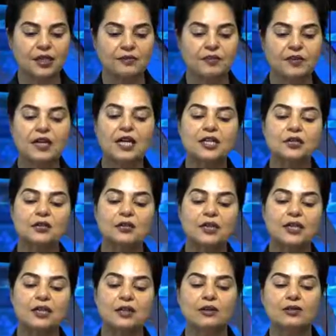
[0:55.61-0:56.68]
Virat
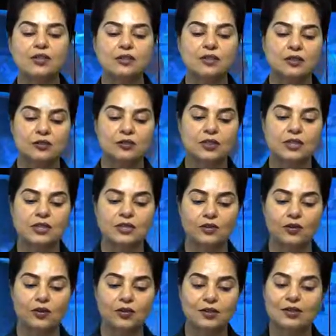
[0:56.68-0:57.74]
Kohli closes in
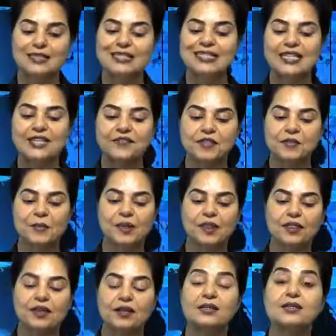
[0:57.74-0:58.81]
on Steve
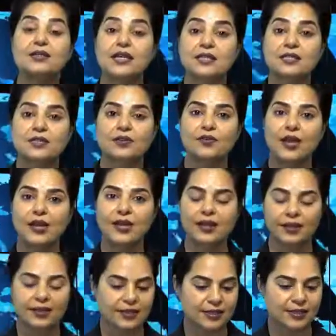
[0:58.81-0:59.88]
Smith in test
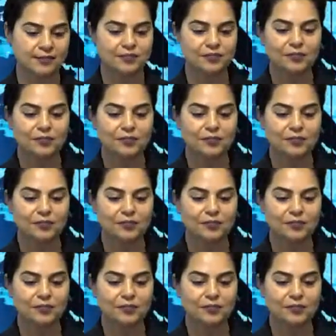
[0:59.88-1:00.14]
rankings.